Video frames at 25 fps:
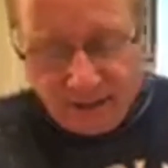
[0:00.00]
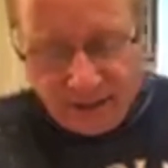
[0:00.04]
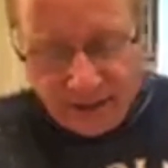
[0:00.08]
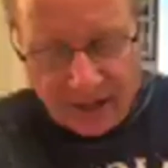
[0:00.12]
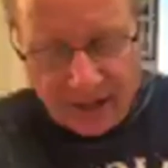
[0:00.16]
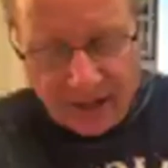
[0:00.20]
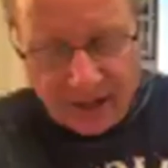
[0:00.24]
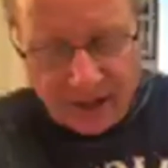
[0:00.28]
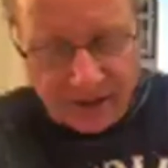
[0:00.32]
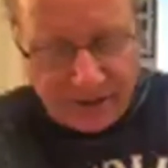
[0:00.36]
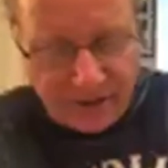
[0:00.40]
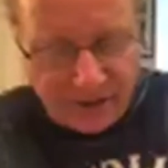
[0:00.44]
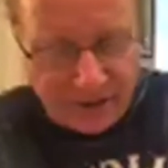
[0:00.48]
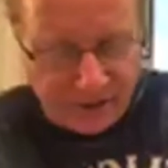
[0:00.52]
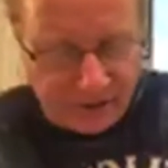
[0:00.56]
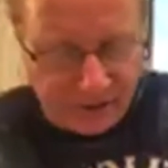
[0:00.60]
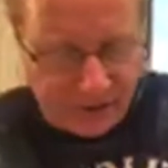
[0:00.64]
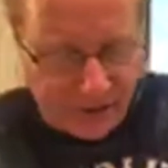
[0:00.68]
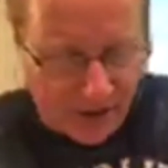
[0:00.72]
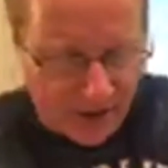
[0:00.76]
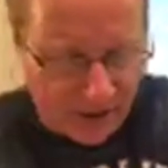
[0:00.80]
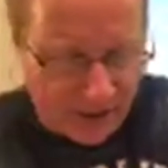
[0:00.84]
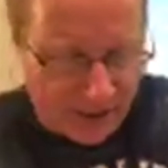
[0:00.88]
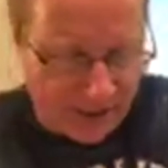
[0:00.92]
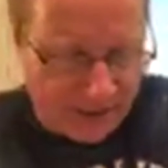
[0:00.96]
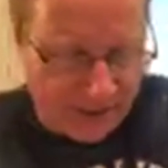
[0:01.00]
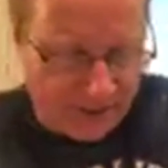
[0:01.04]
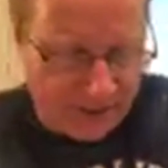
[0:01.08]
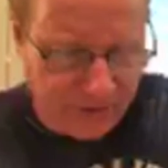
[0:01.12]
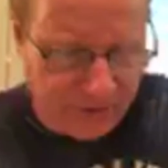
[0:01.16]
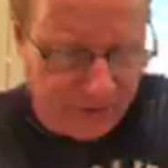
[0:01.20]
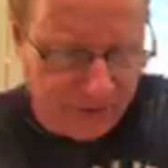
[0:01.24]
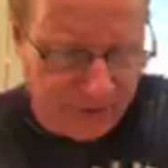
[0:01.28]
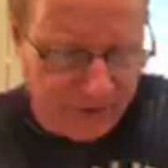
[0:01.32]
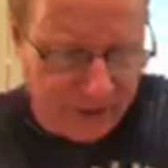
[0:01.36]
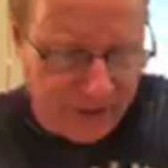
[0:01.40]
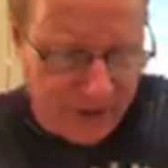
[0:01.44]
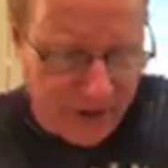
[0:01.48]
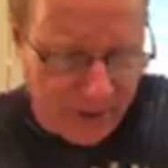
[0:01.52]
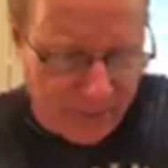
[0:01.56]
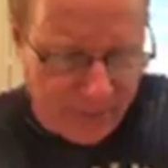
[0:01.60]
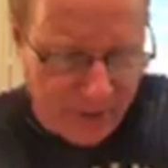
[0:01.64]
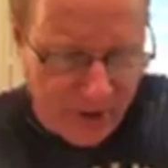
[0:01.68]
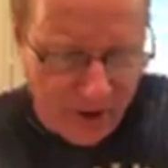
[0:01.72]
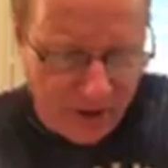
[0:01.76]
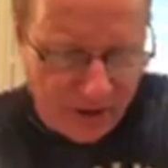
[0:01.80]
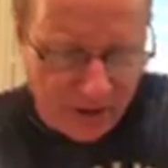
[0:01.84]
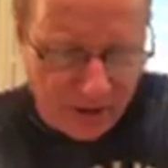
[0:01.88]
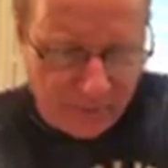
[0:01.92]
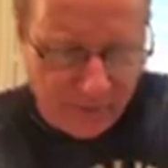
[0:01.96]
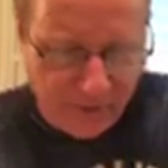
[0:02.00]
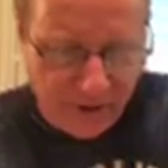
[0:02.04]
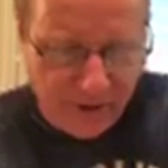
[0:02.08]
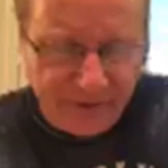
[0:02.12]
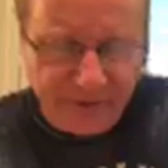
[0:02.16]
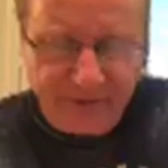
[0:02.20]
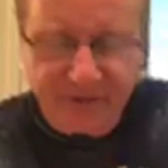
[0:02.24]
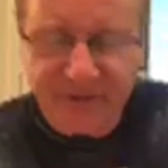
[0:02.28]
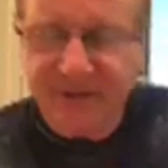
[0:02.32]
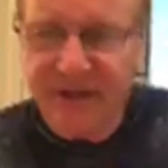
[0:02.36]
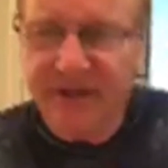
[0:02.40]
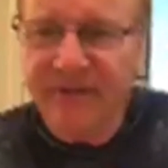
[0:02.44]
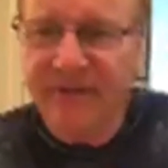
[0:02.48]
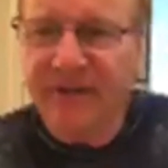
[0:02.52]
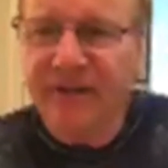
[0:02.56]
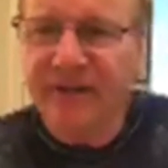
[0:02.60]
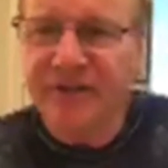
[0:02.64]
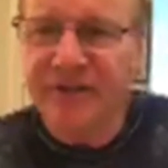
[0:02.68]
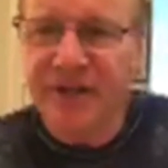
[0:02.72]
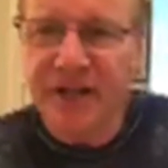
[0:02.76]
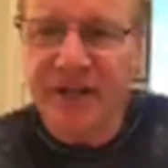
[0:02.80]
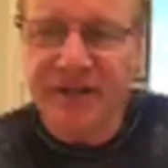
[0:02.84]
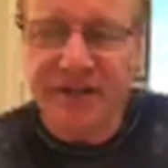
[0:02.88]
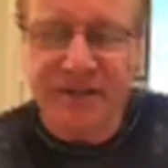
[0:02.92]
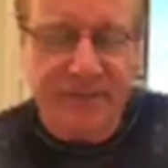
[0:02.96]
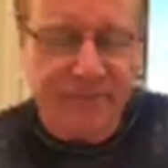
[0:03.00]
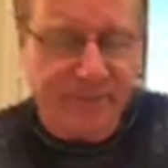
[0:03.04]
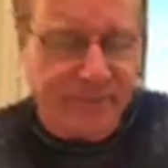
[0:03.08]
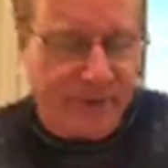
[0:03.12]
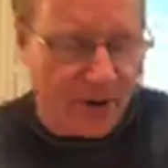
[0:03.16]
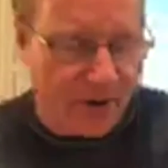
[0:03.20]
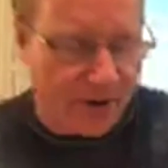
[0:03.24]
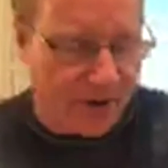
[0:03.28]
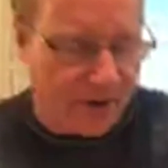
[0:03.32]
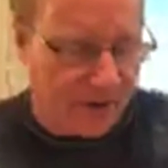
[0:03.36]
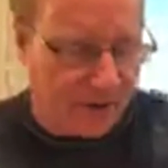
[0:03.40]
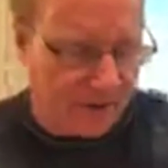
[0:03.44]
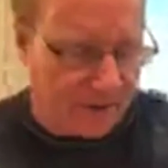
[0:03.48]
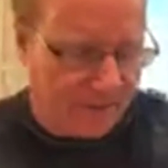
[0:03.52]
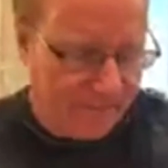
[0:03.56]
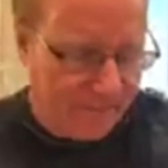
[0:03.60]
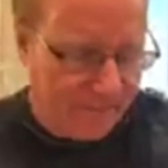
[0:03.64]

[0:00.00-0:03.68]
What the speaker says: And you're going to log into the Parker brothers, Stephen and Jason Parker.